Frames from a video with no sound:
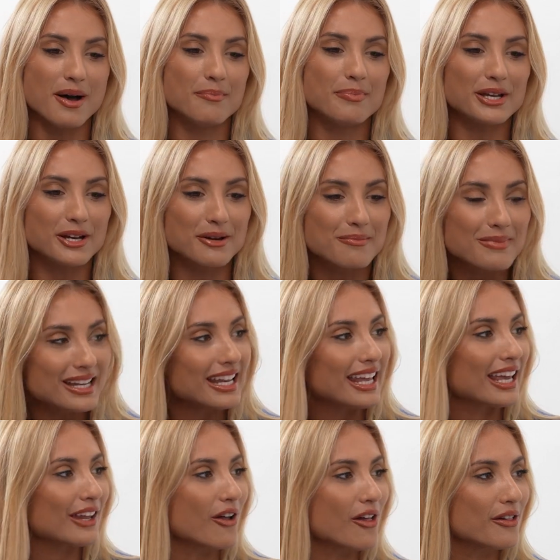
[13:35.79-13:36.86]
a bigger
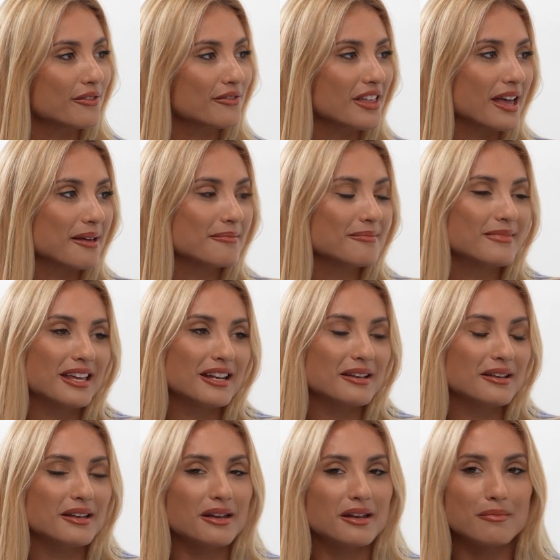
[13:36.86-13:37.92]
meaning in all of them
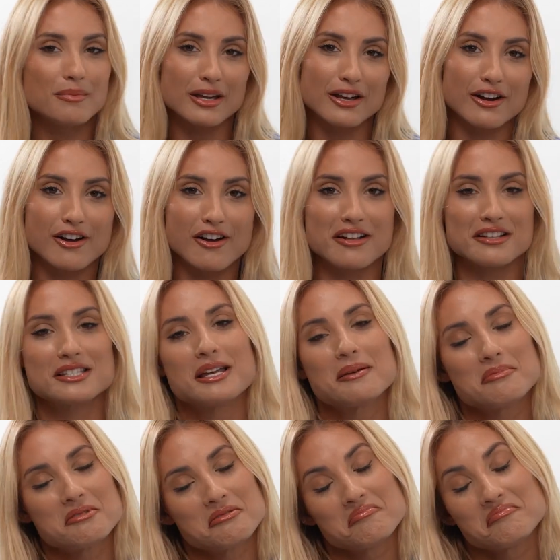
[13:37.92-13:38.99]
and a bigger
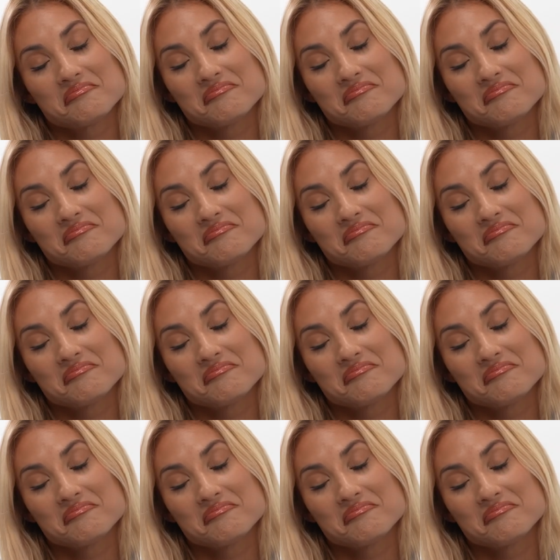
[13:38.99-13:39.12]
concept.